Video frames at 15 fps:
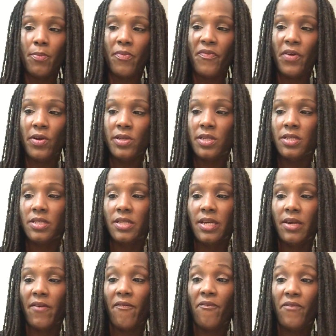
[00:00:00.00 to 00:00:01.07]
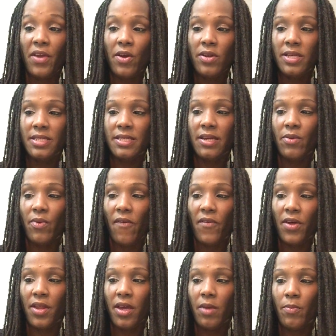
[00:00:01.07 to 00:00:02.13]
fearlessly
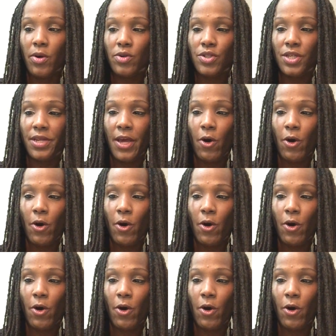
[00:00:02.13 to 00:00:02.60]
revealing emotion,